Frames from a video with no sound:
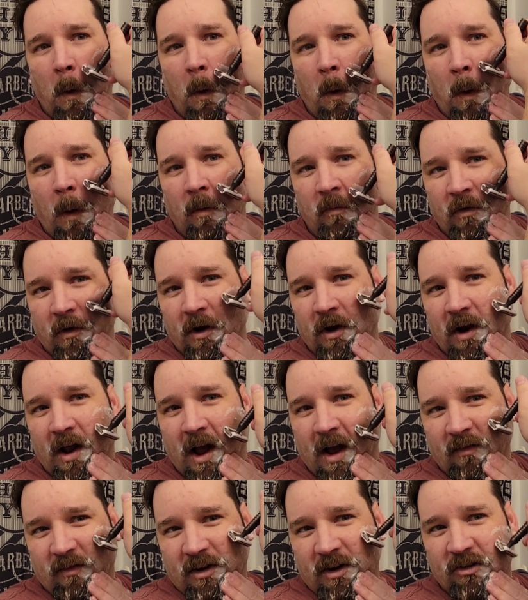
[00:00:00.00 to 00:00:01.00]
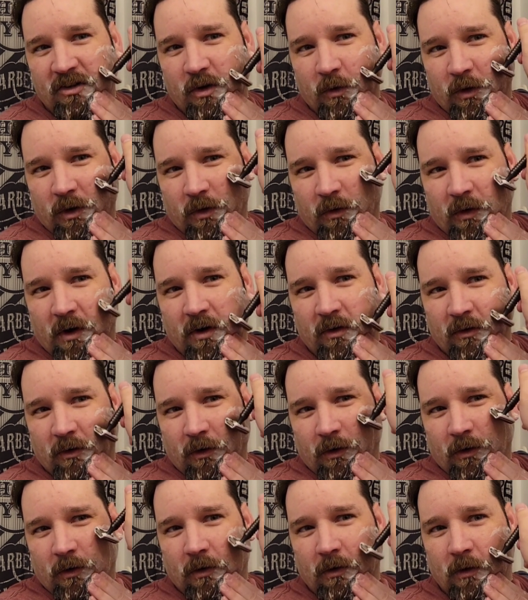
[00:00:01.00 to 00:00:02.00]
if you're gonna have an issue with a
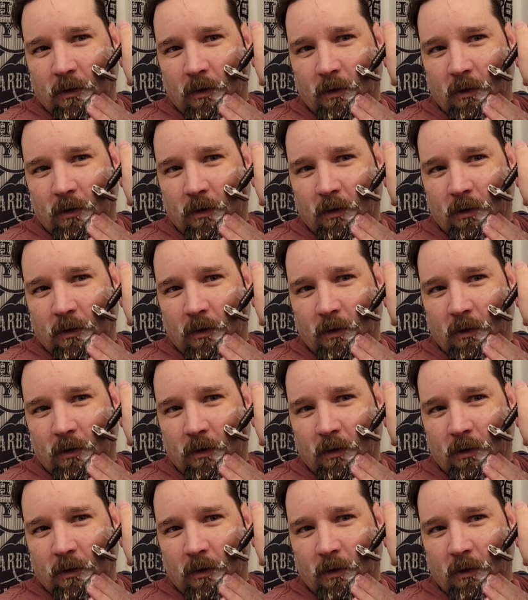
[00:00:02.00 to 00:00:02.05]
razor,